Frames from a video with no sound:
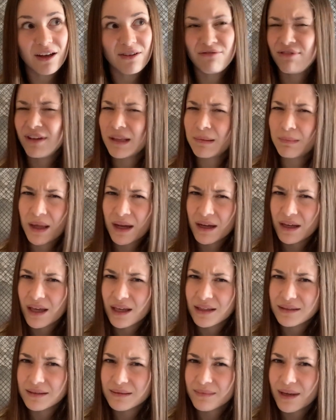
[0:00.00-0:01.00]
Veal
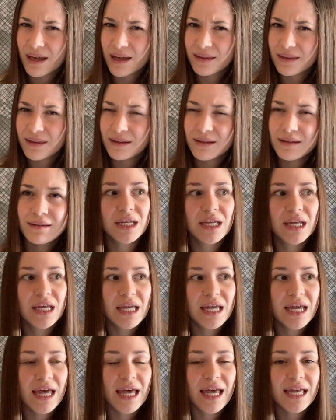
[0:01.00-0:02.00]
blanket, I think,
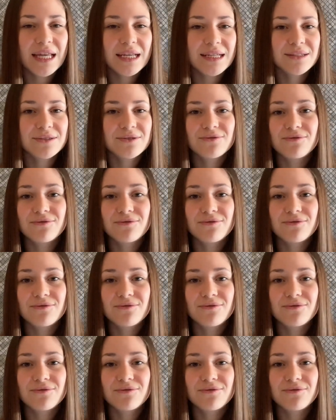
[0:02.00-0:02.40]
and it's a